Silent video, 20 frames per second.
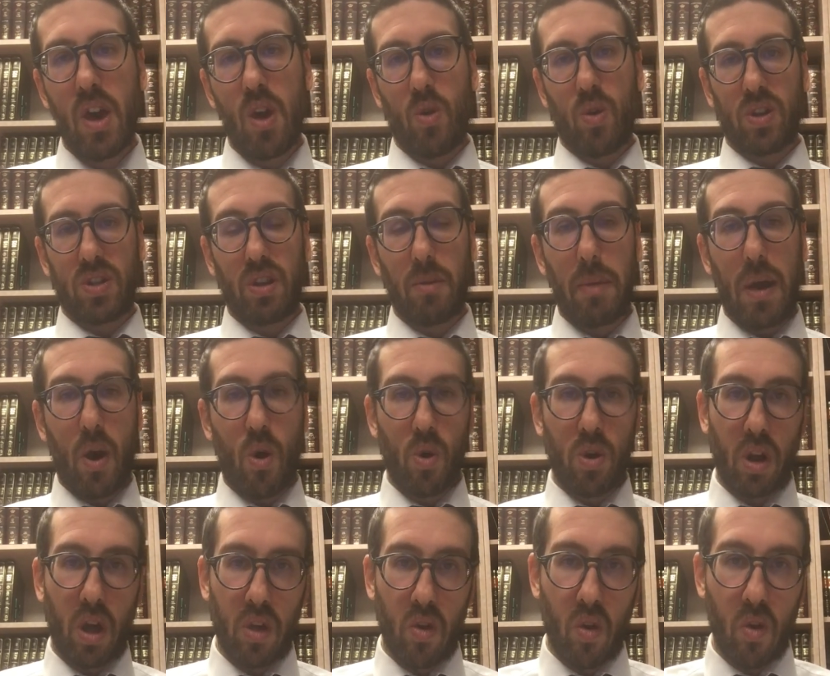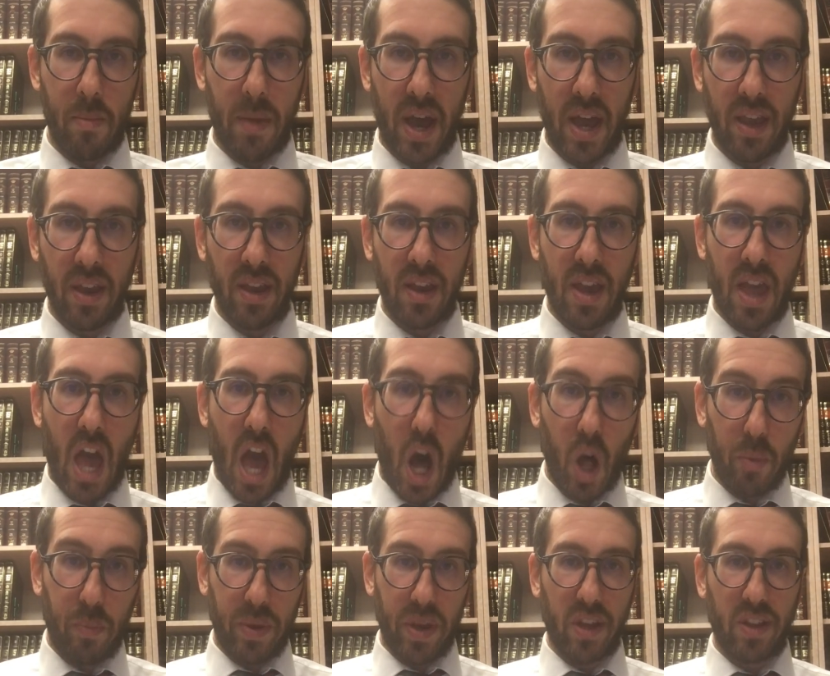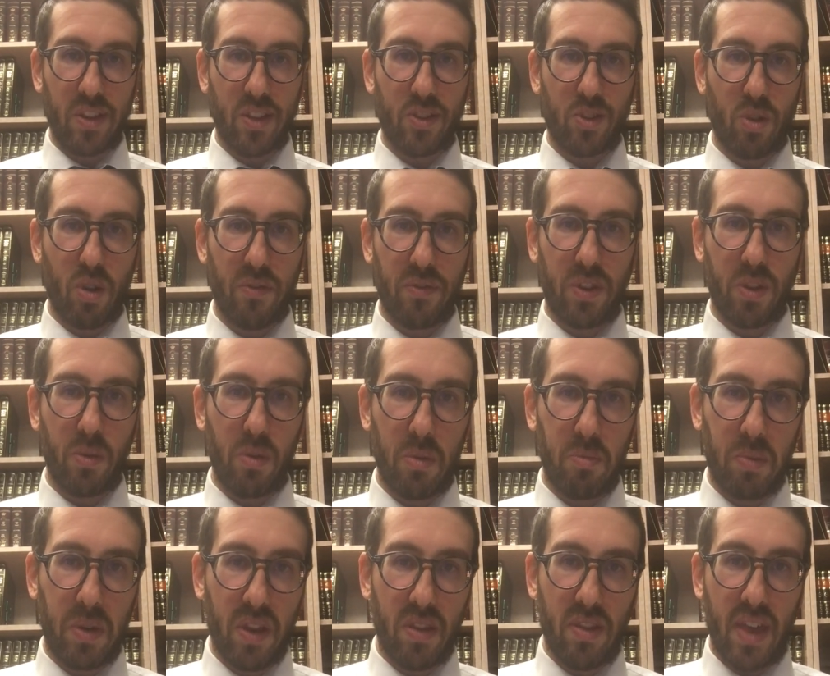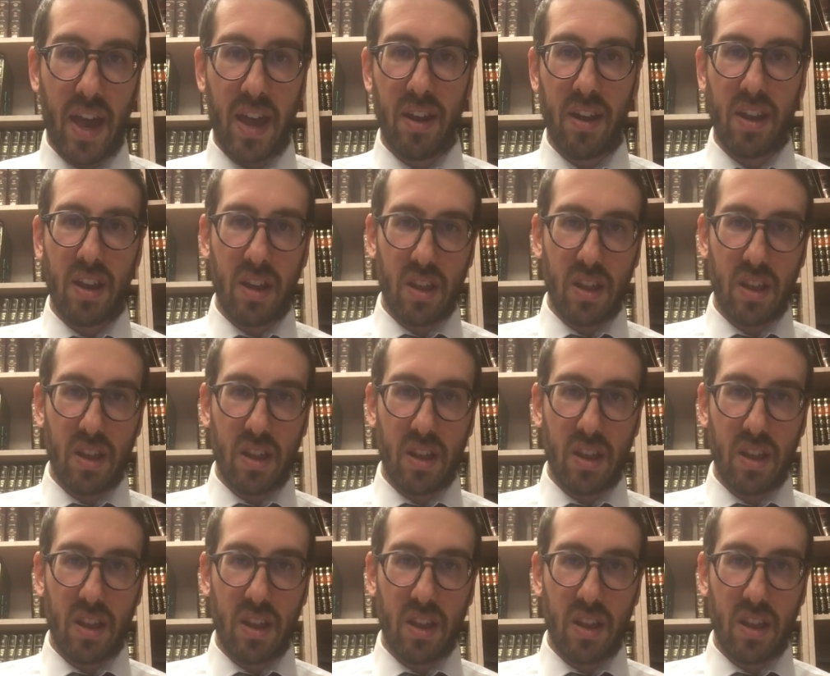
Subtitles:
or somehow or another am I helping to serve to impede that?